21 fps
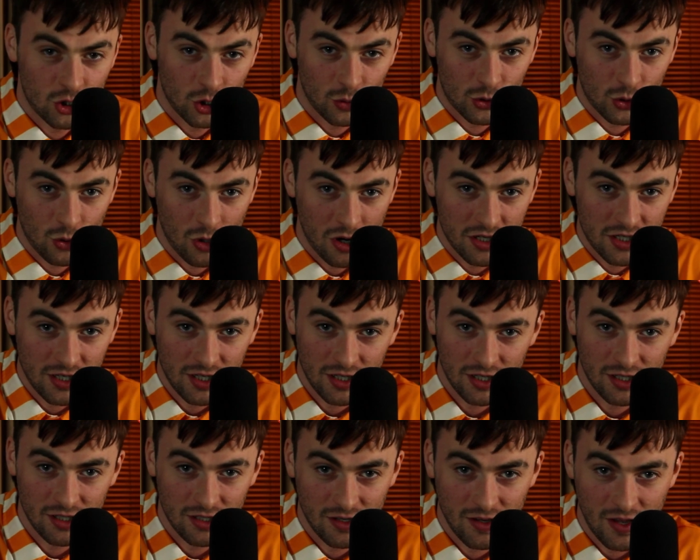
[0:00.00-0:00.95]
up, squad?
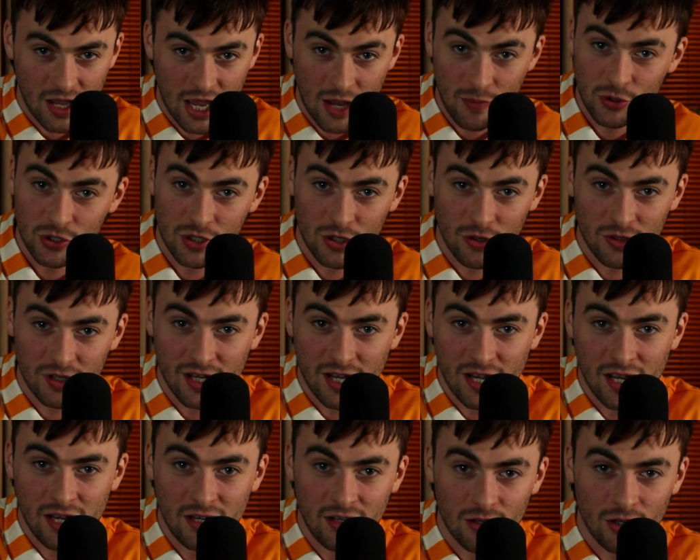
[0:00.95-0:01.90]
Episode
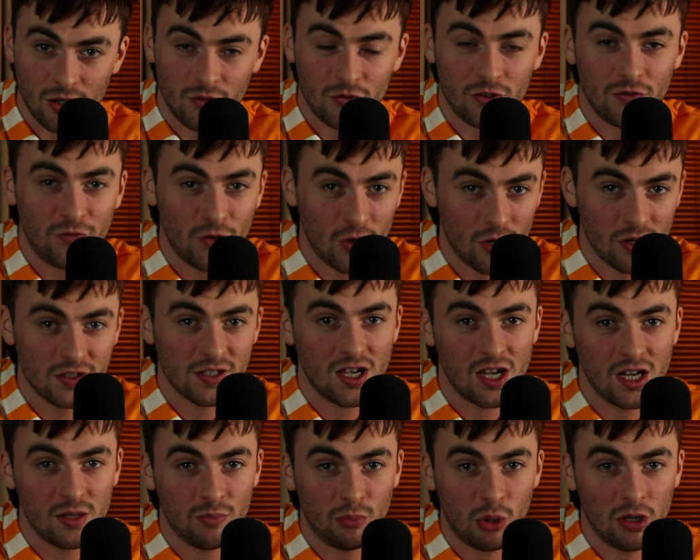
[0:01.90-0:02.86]
9 of the
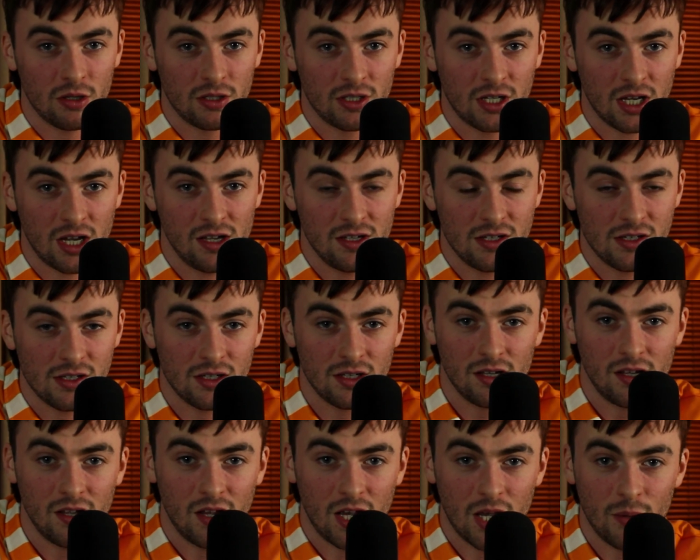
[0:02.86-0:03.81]
FARSIDE
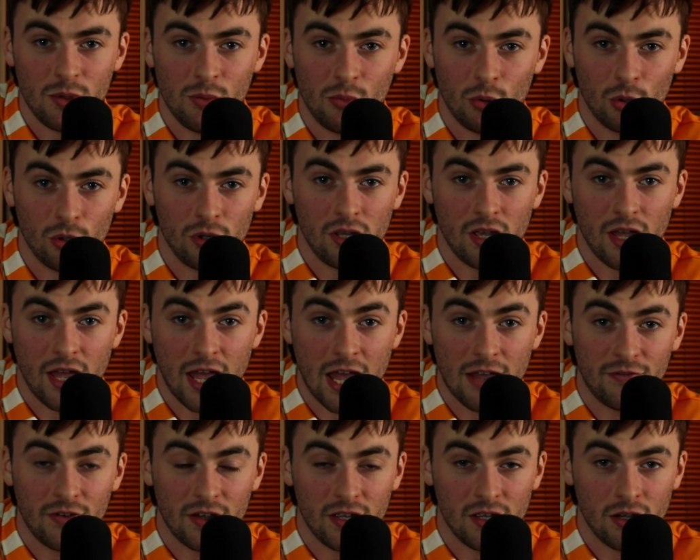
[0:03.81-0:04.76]
podcast. I'm your boy
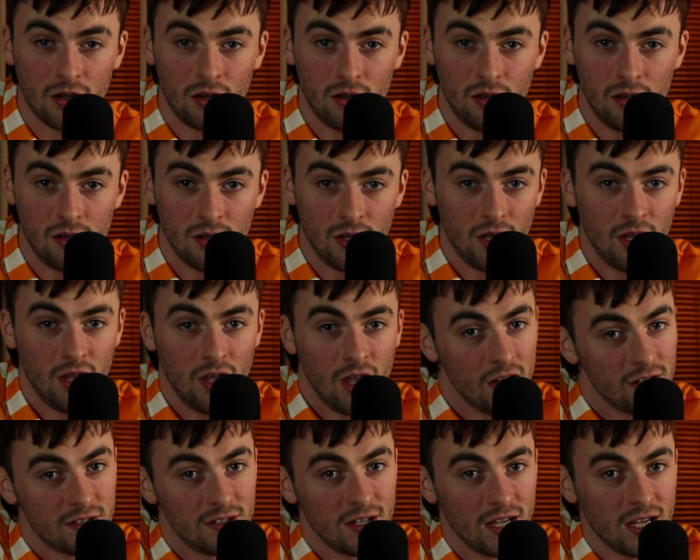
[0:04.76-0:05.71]
FAR,
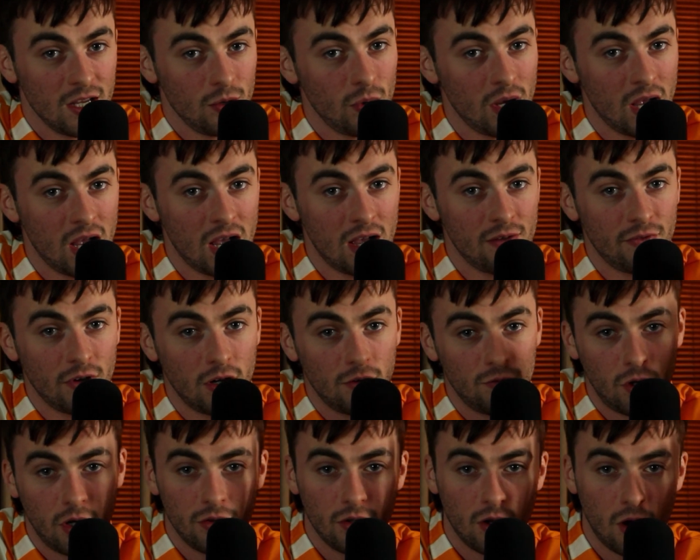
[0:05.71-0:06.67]
and today we have a
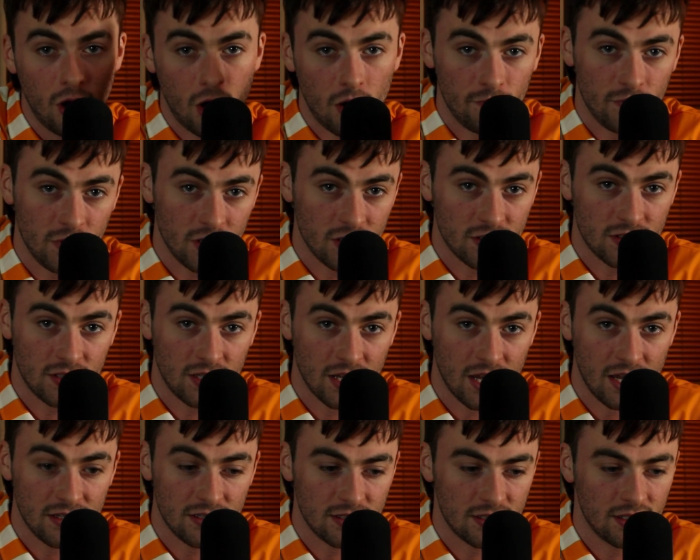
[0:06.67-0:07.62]
rather obvious
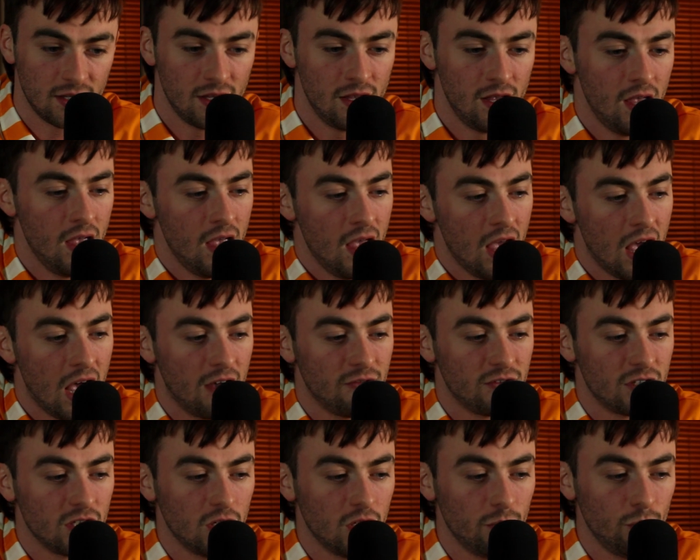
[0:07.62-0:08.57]
guest.
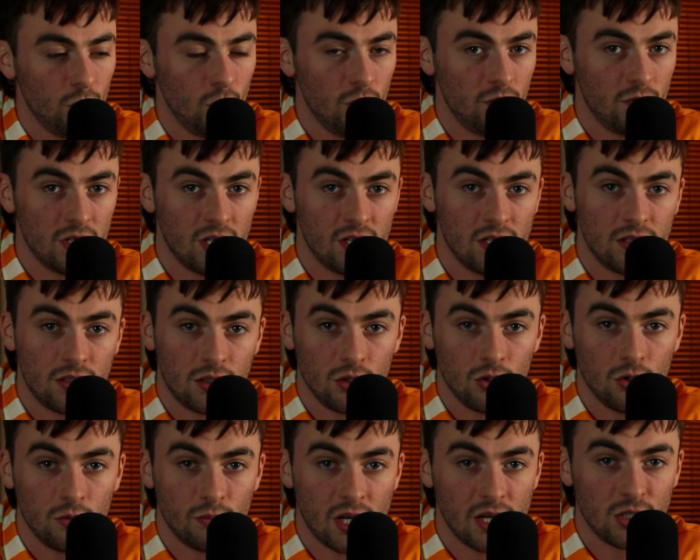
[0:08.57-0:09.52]
After moving
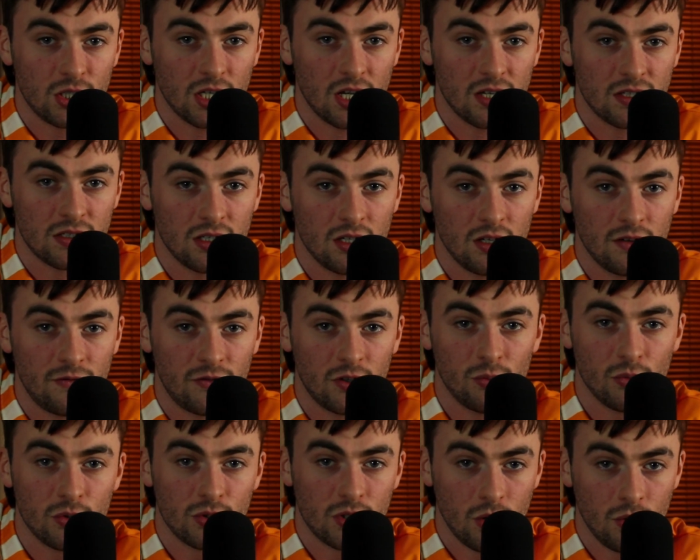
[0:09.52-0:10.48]
into Manchester
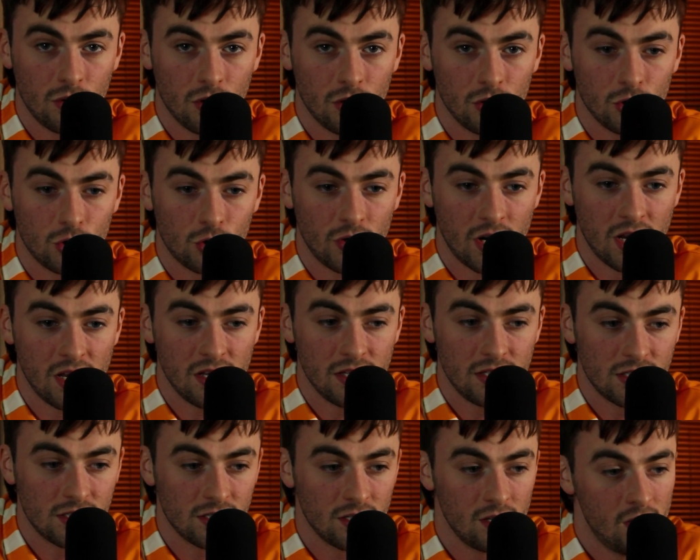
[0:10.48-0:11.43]
from
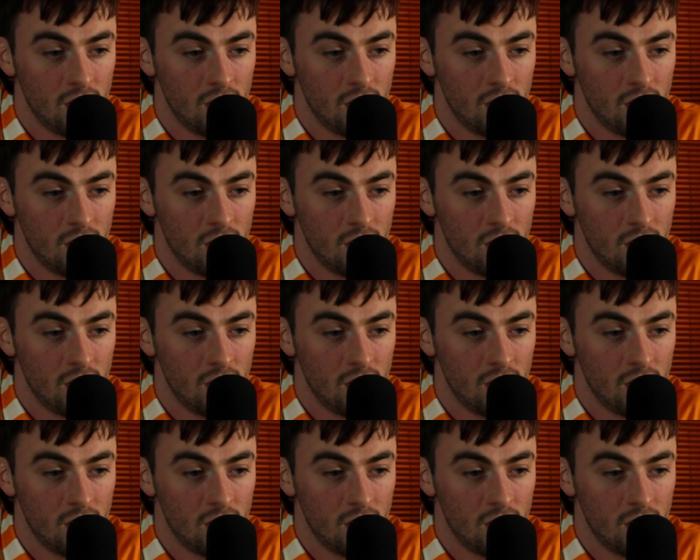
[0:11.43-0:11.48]
Stoke-on-Trent,